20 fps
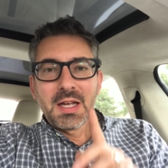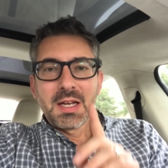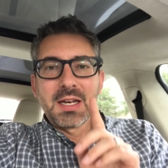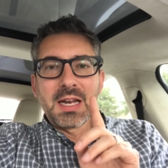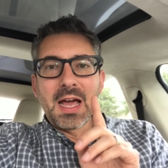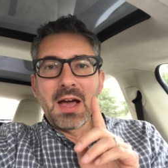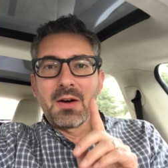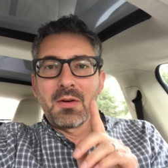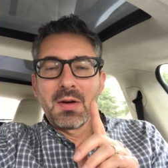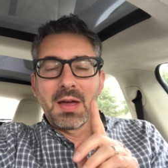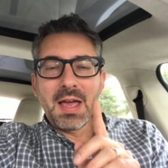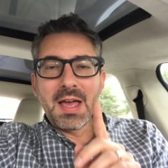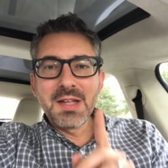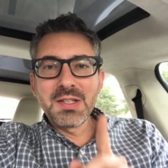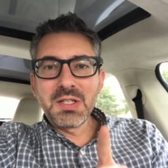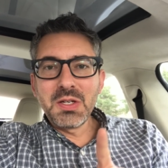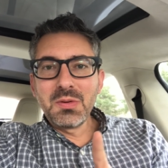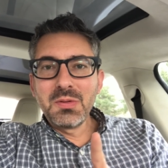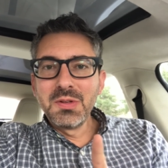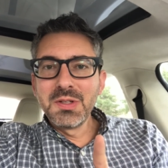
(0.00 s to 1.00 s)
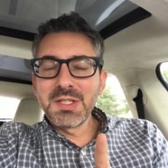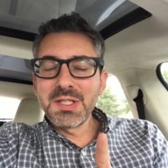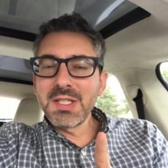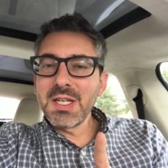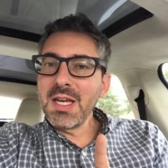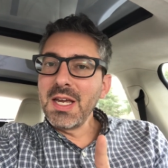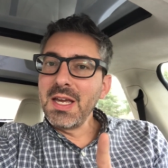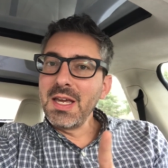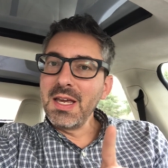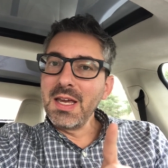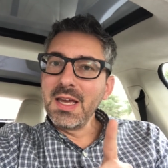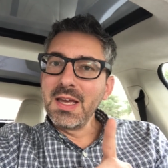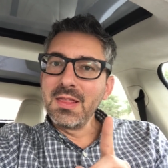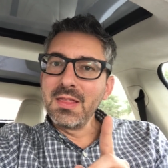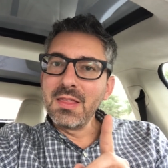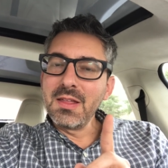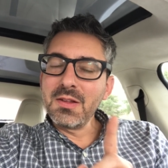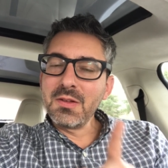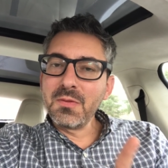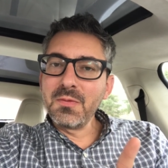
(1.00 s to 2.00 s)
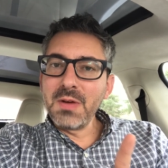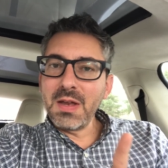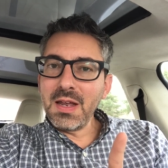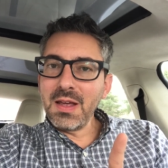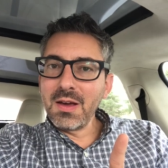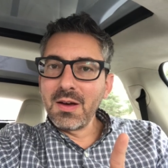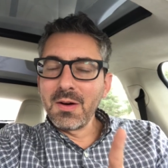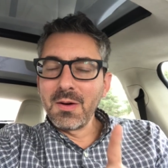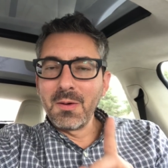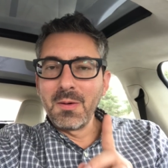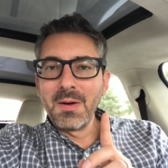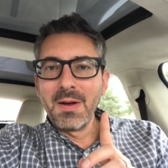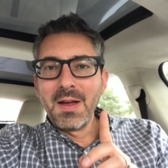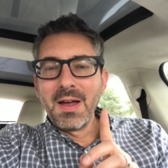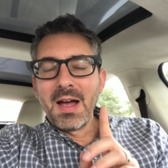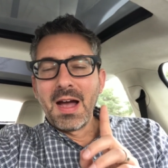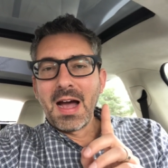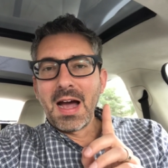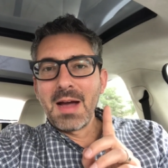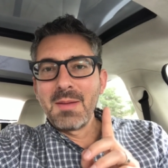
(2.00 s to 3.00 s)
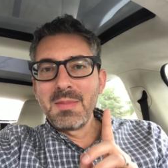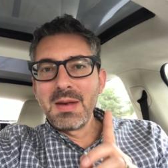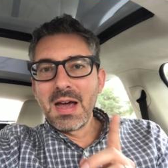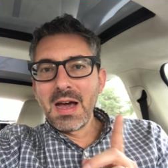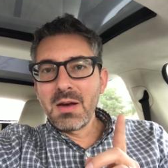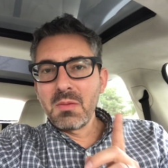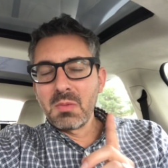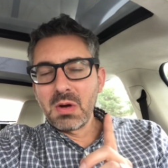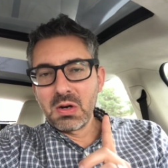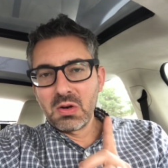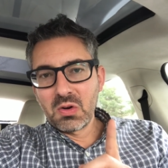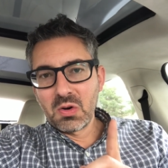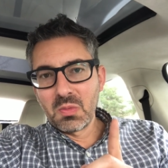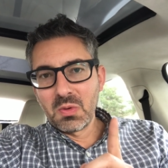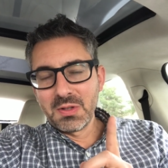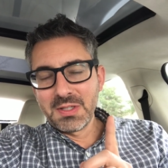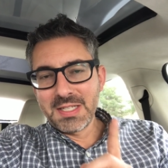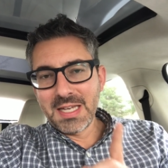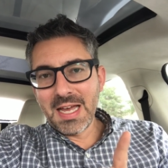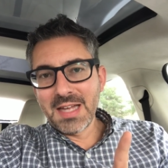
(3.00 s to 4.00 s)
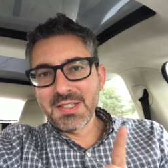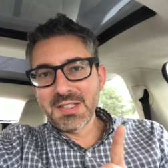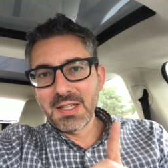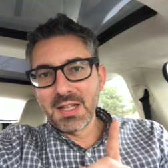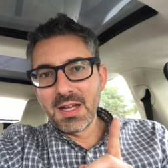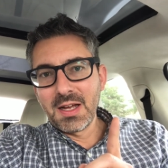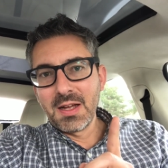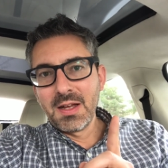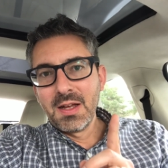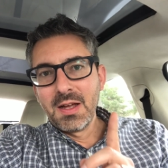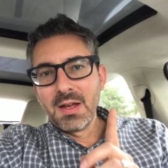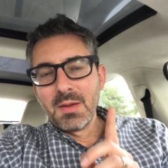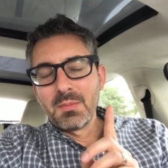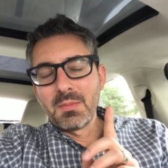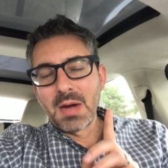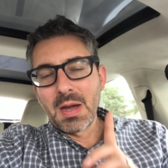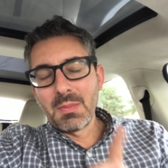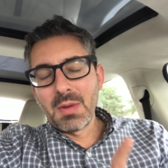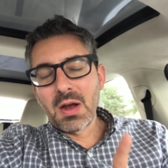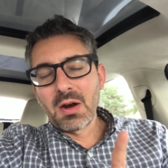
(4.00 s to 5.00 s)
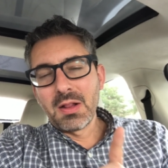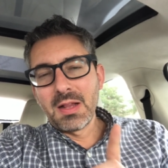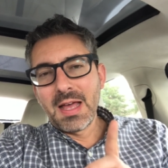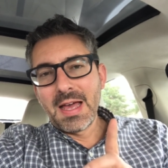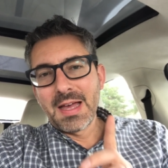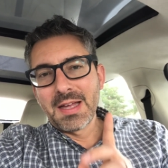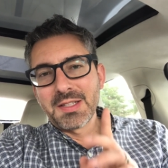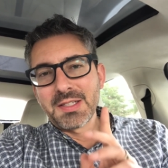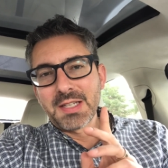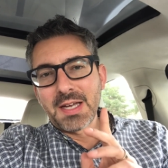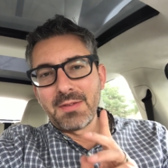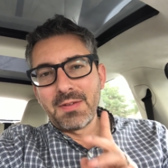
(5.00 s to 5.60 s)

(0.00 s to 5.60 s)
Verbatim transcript: Now, as you can see in this video, I'm not in my normal Tesla, my Model S.